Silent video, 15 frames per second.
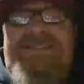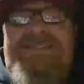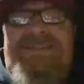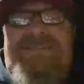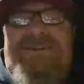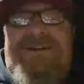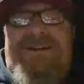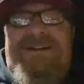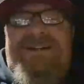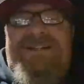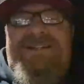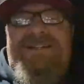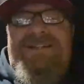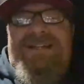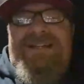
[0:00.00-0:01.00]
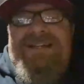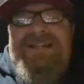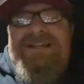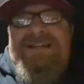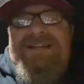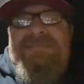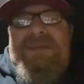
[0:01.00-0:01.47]
What's up, RN?
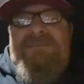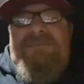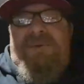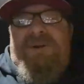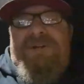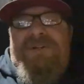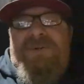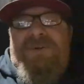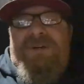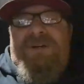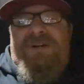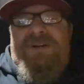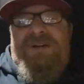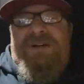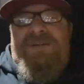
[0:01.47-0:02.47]
My poor door